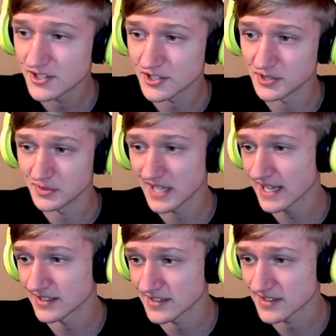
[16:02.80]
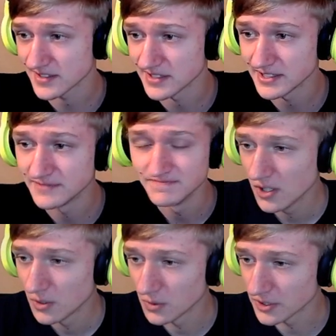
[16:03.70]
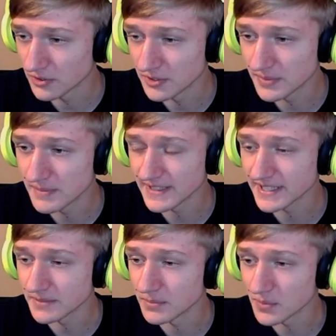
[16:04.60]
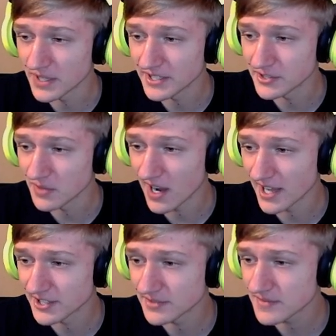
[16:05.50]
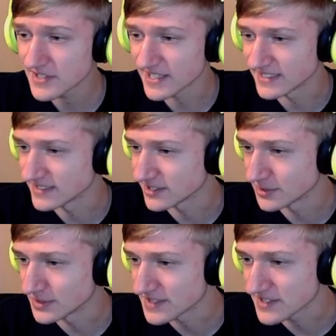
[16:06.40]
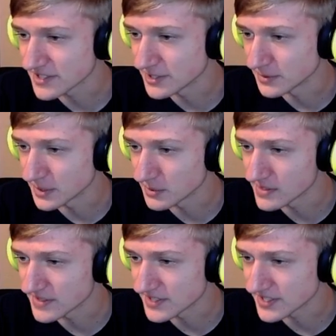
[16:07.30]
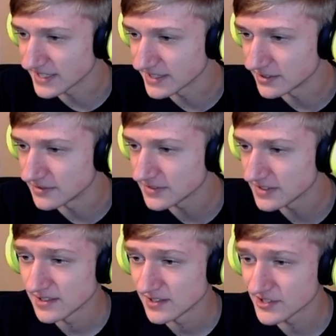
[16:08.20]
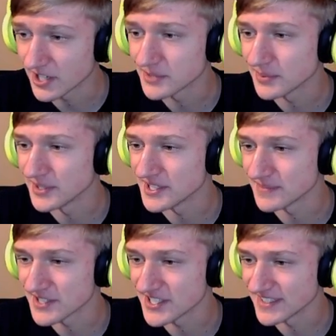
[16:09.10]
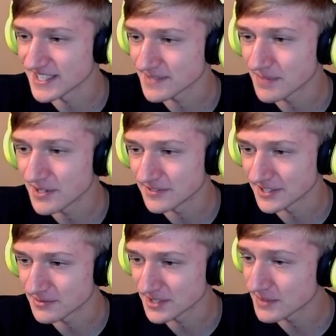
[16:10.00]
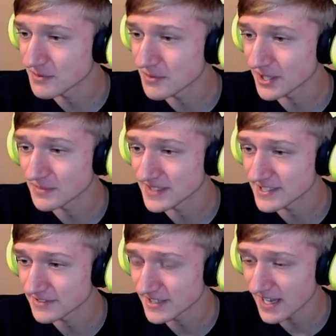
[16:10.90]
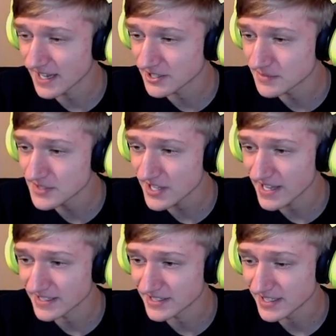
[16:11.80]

you cannot see it. We're going to be making brand new items, and let's see what I want this to give. Dr. Bariza machine, that's perfect. We're going to be working with different items and